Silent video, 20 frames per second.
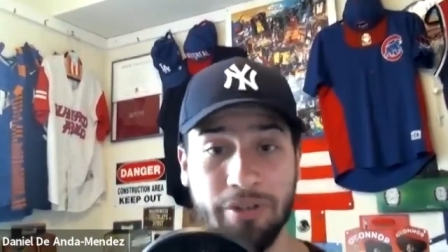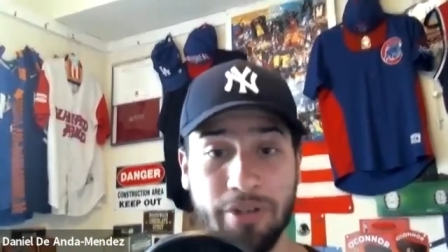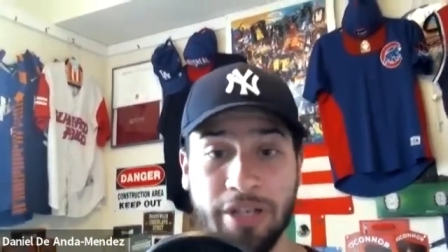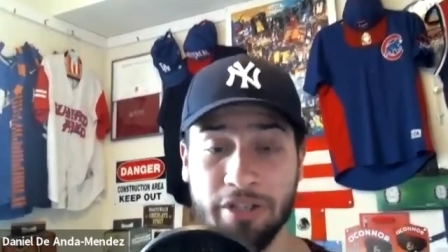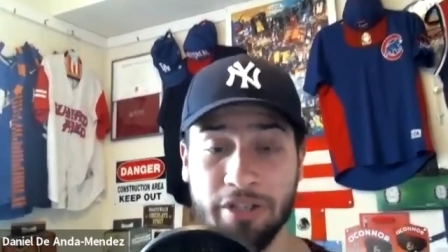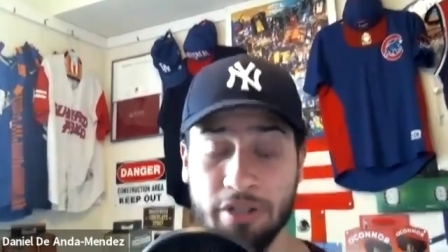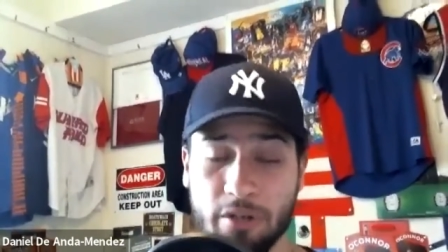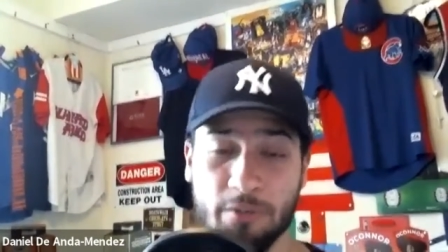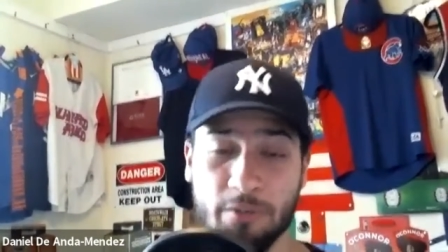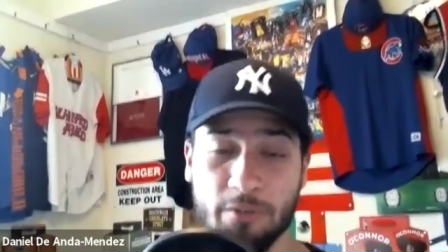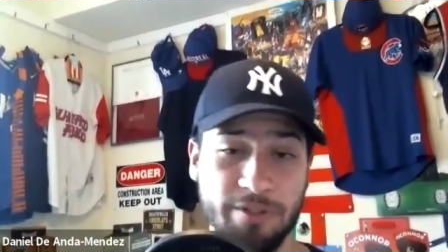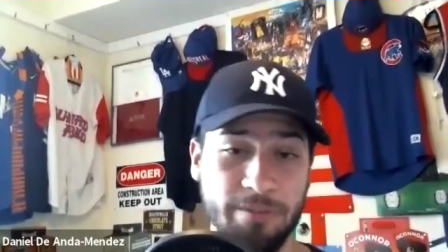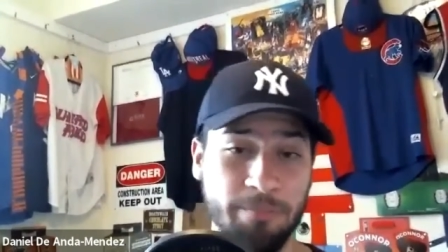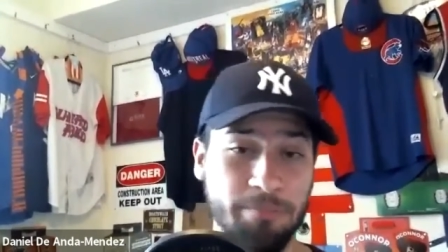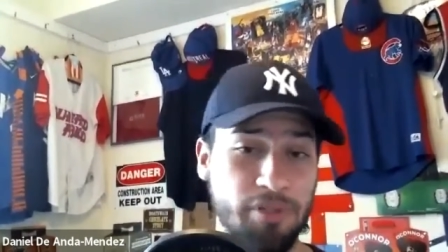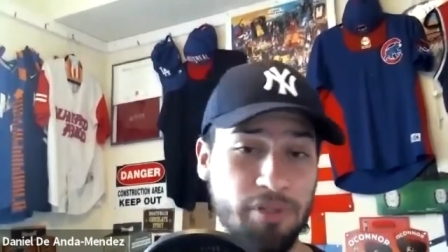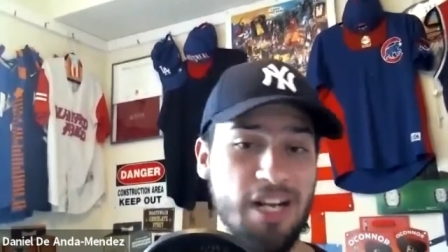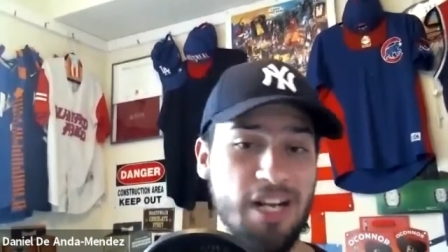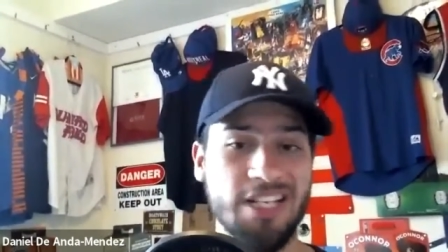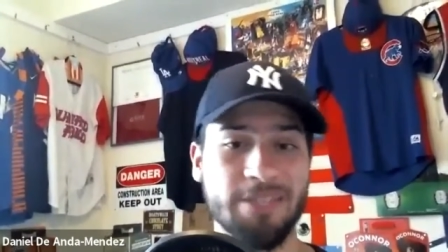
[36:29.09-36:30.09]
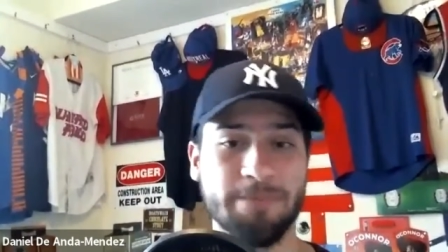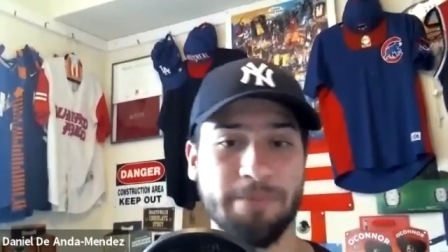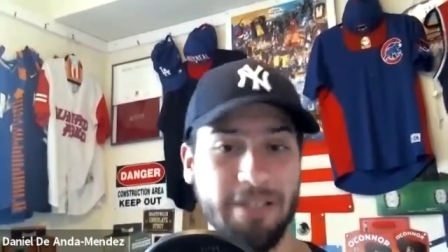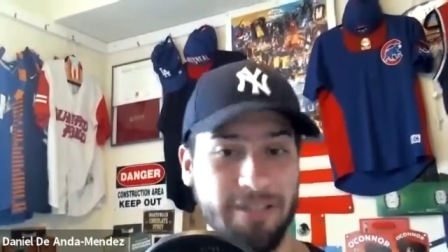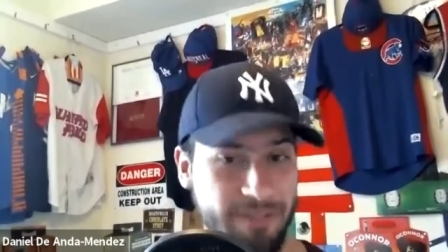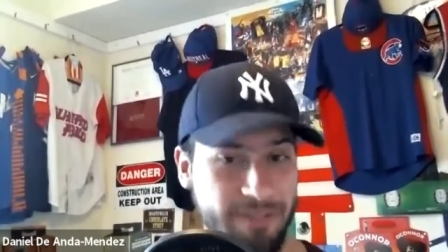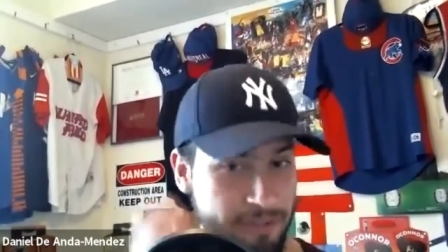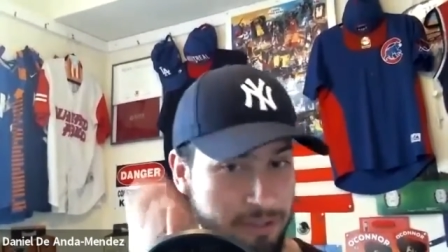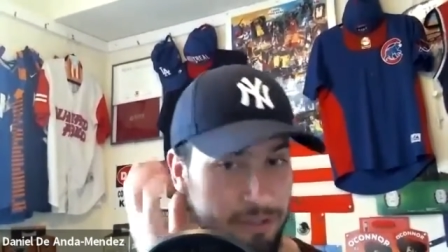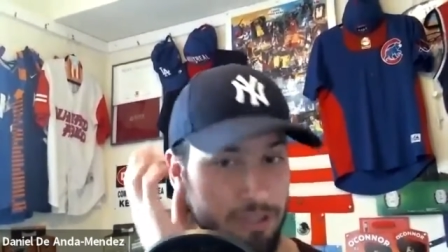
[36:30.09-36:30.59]
I know it was some
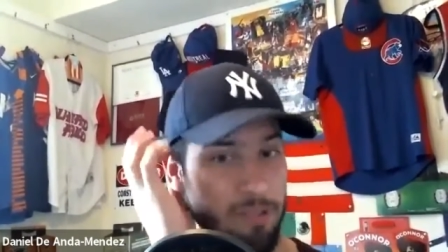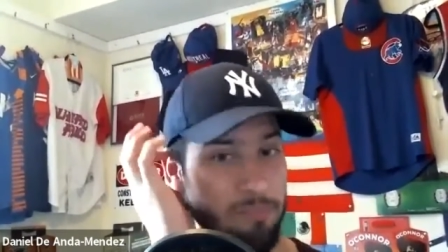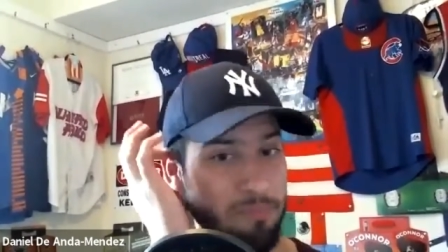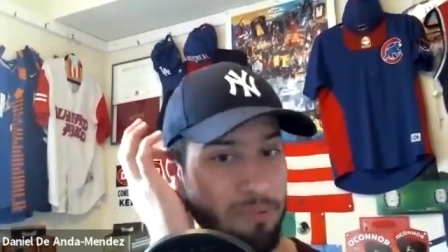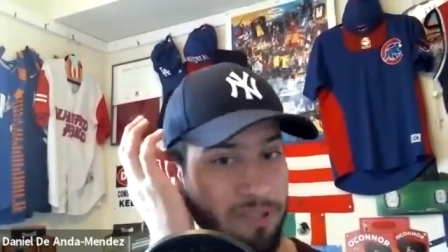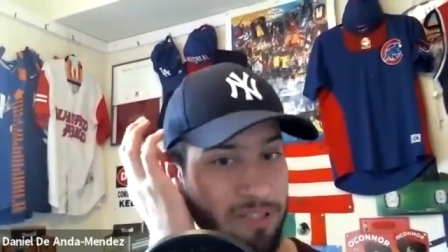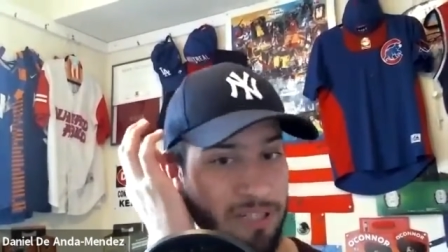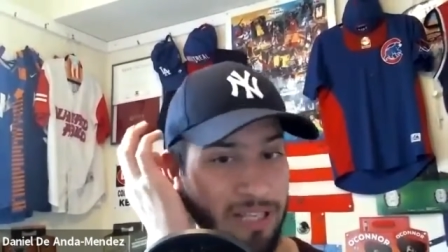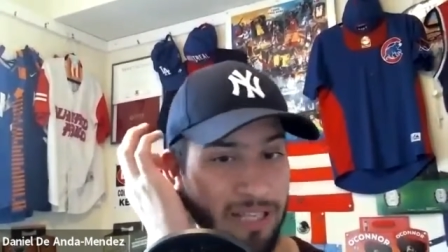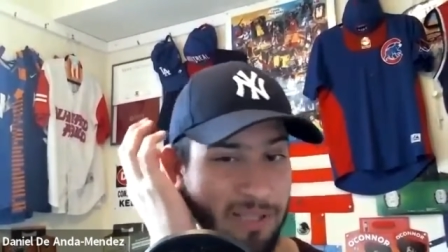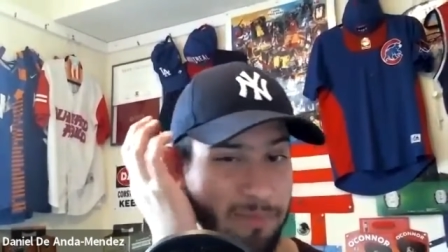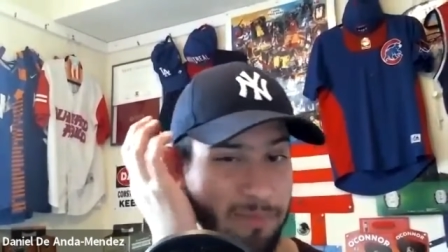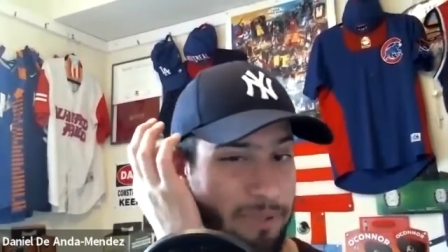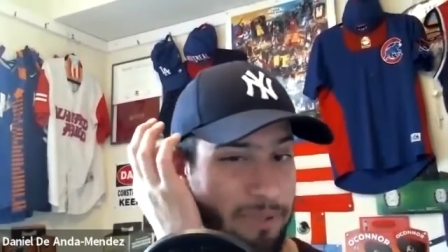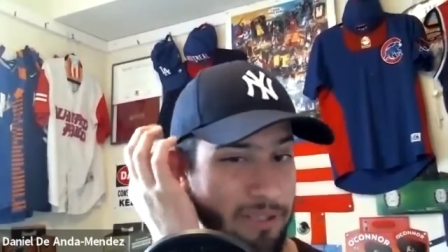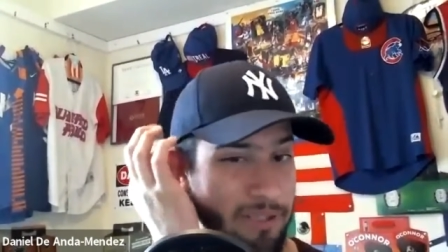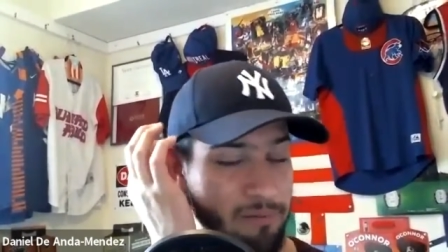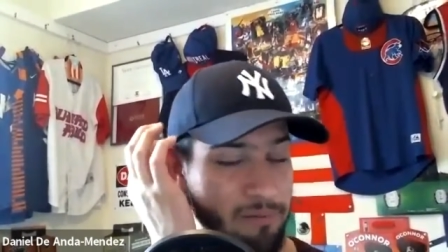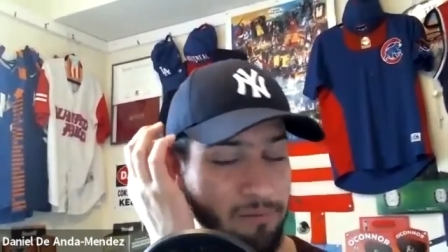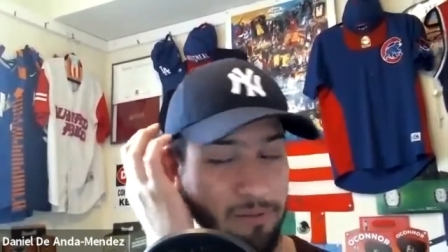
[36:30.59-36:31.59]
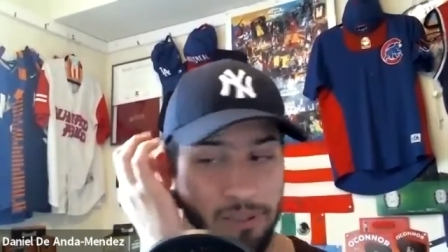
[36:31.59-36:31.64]
prospects and a pick.